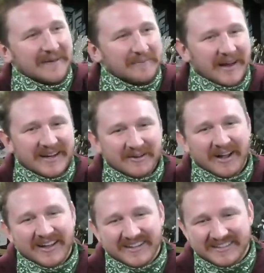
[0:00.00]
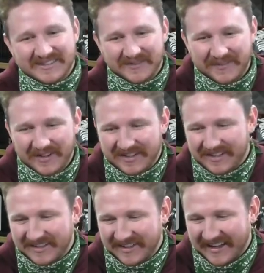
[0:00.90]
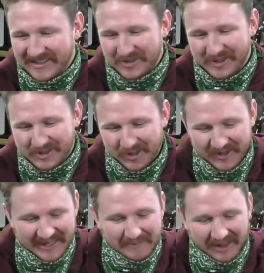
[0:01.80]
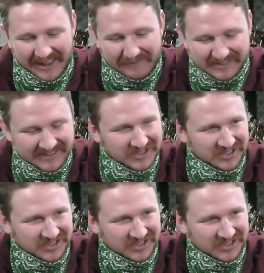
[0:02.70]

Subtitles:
Bonnie Rotten is the fucking Angelina Jolie and Maleficent just